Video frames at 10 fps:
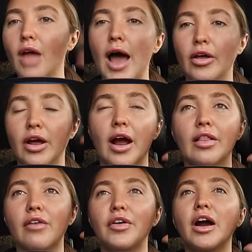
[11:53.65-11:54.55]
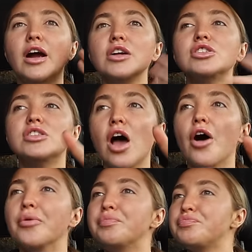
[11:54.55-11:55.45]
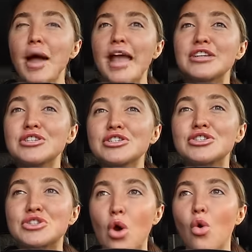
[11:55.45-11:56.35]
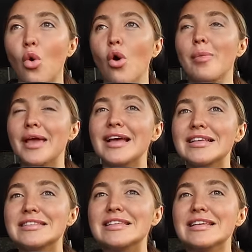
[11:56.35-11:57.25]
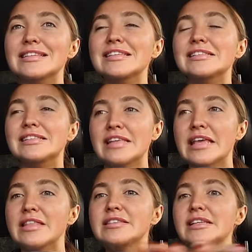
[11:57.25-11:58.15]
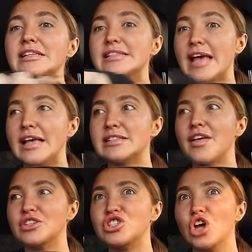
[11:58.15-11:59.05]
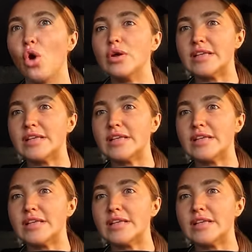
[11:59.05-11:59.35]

I don't care, I love her. So, but it's just so cool because to see the success that show has